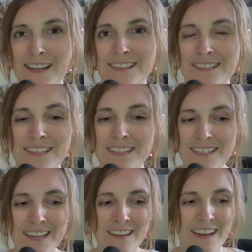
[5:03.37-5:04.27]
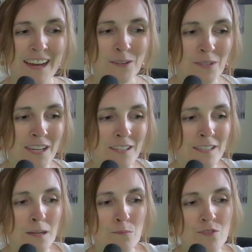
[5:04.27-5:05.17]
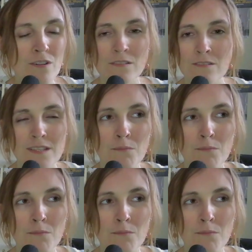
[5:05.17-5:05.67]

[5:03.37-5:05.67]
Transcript: see, it's like, I don't care that I'm drunk because